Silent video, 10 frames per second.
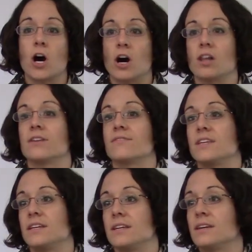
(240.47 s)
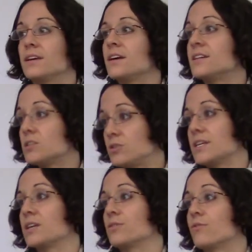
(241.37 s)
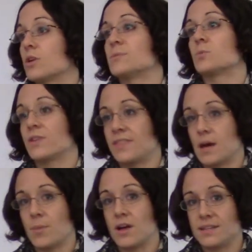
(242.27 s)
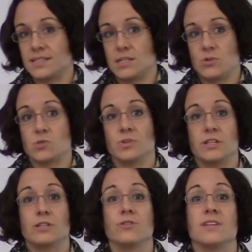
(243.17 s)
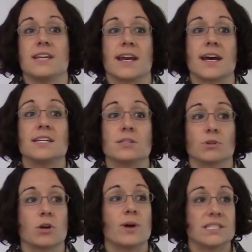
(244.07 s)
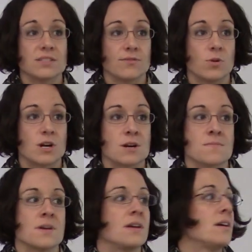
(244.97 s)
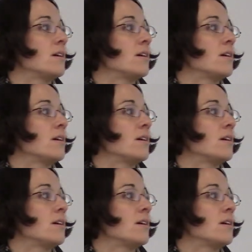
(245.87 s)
all of the associated forms with that policy, which will include the NetID request form,